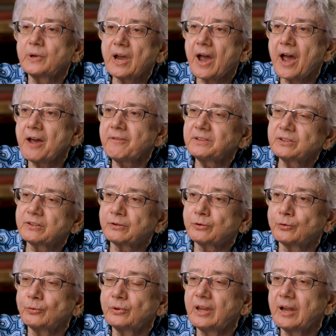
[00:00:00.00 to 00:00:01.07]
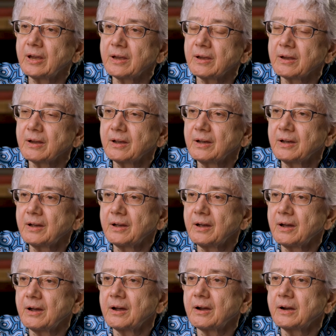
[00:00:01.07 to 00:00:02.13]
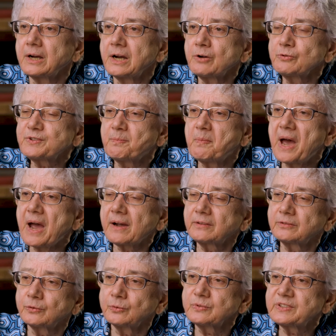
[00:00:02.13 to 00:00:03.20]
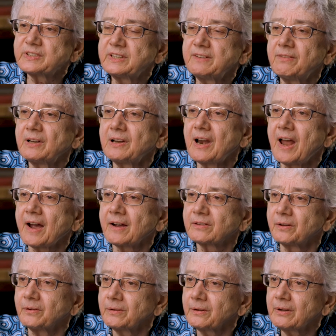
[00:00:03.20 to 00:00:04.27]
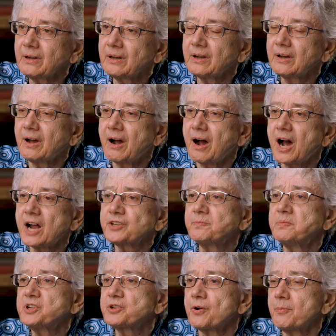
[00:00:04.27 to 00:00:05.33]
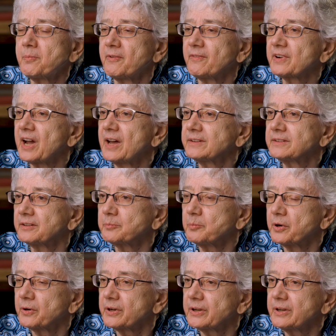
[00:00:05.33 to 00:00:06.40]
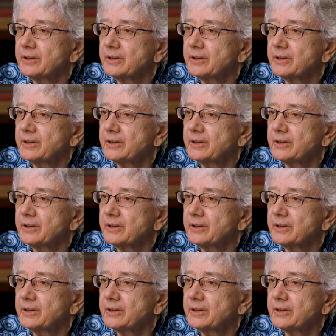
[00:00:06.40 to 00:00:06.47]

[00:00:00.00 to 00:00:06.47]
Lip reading: have it today, goes back to Stephen Langton, Archbishop of Canterbury,